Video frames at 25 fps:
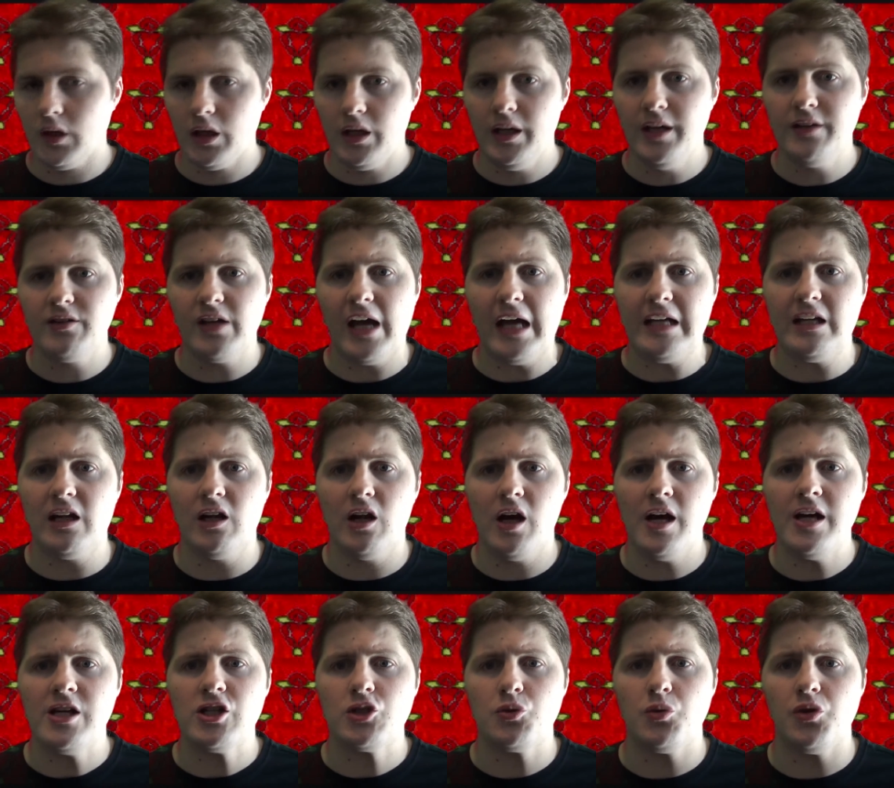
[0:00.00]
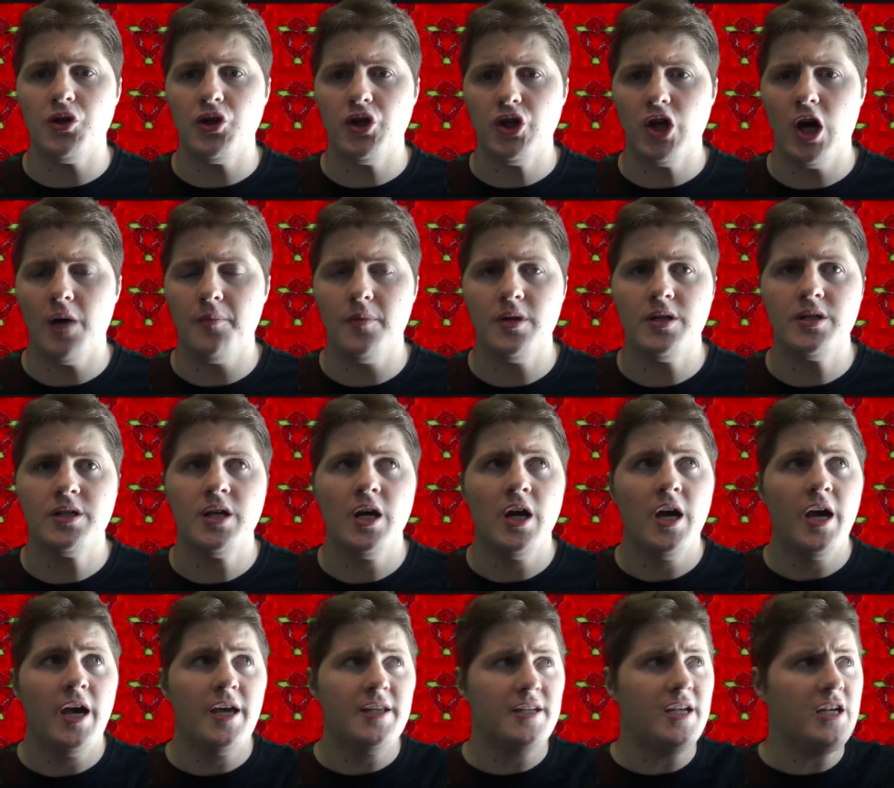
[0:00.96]
yes, I had an alliance with the Germans,
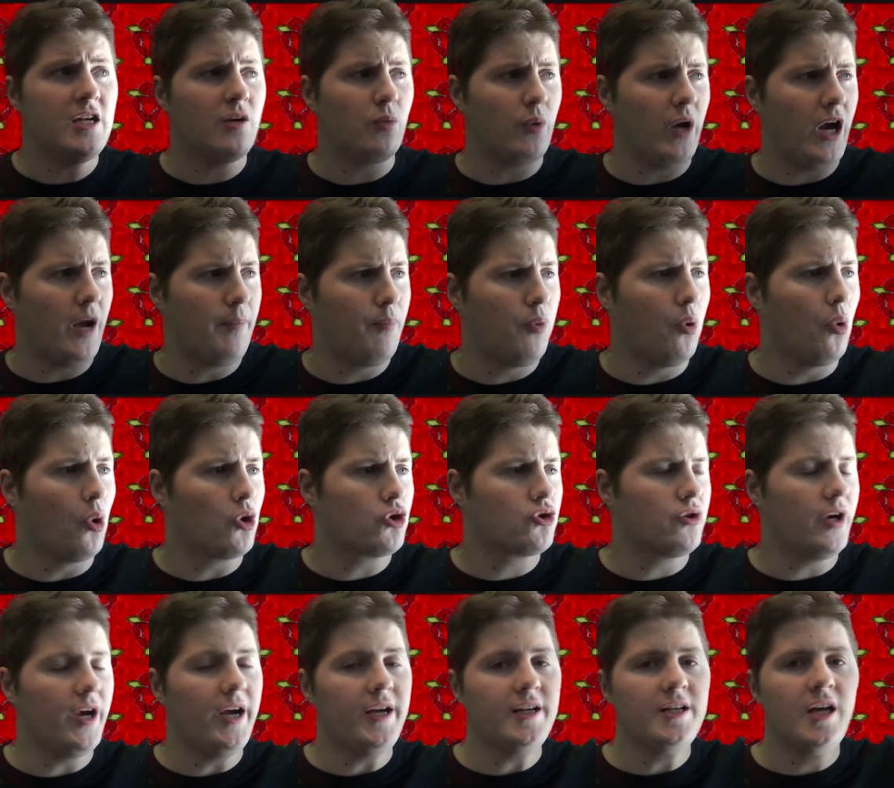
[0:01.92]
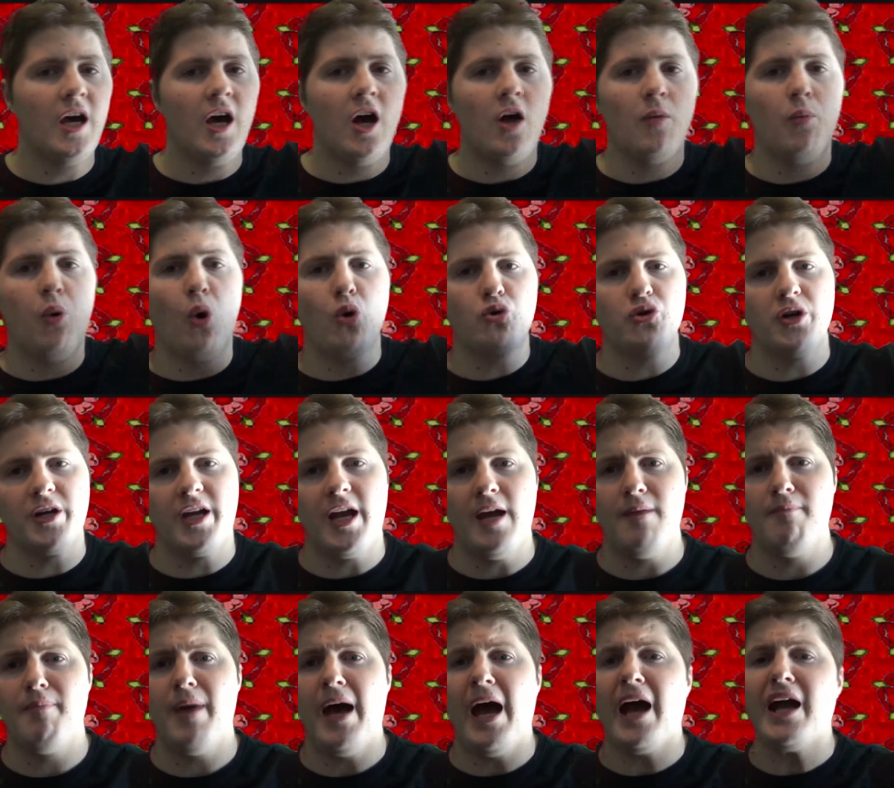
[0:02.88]
sent away a portrait
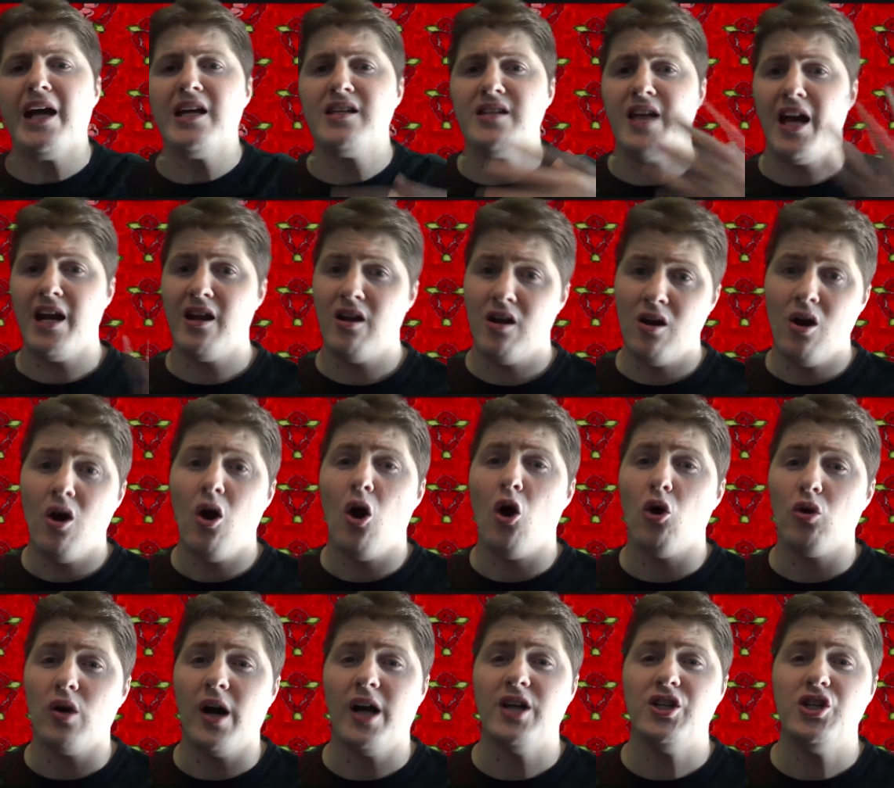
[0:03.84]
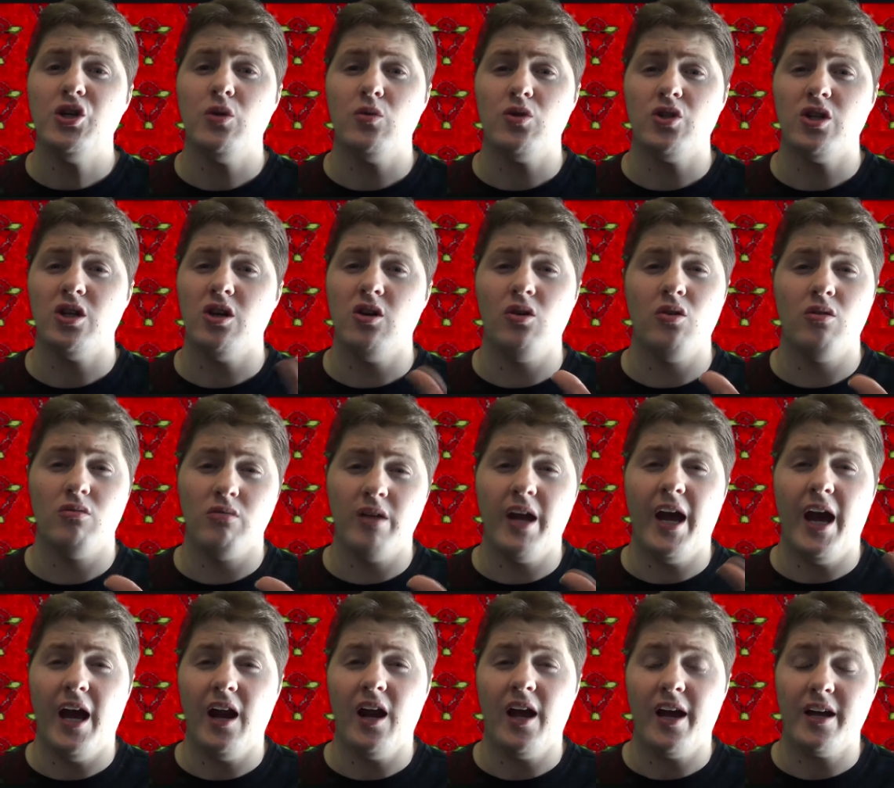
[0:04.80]
came back, he said, alright, she'll do,
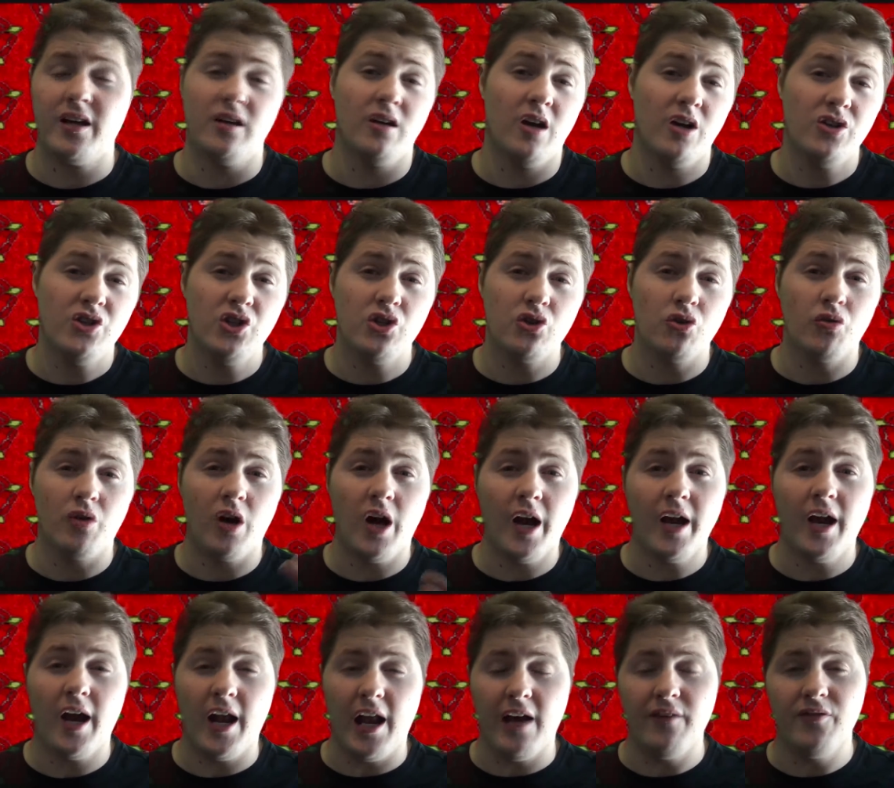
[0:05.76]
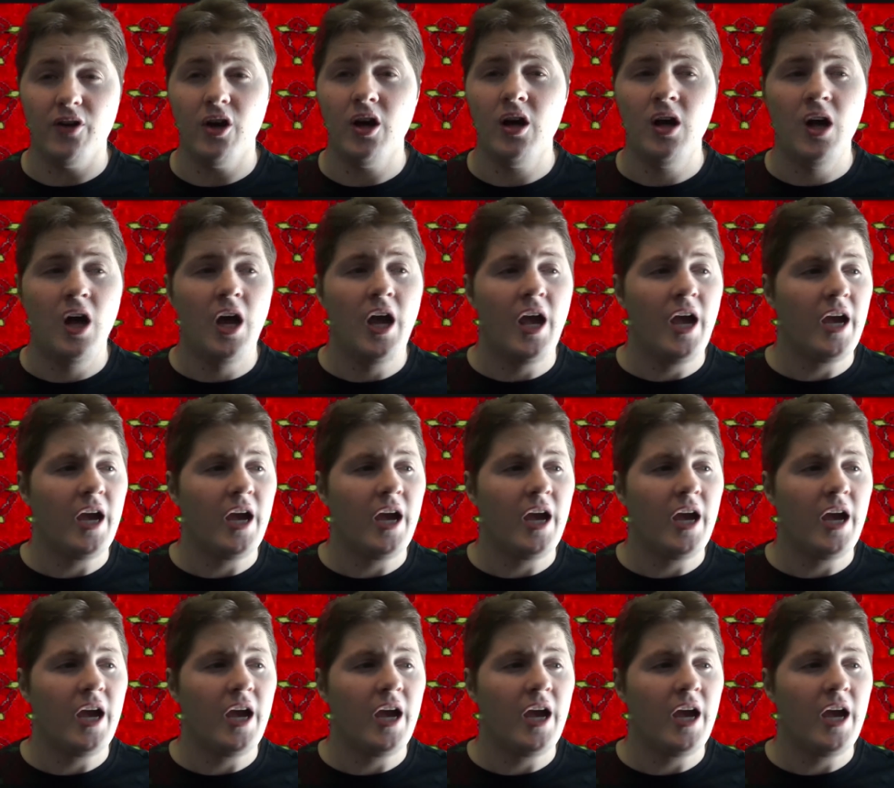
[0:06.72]
yeah, I like her, she's alright, I'll have her.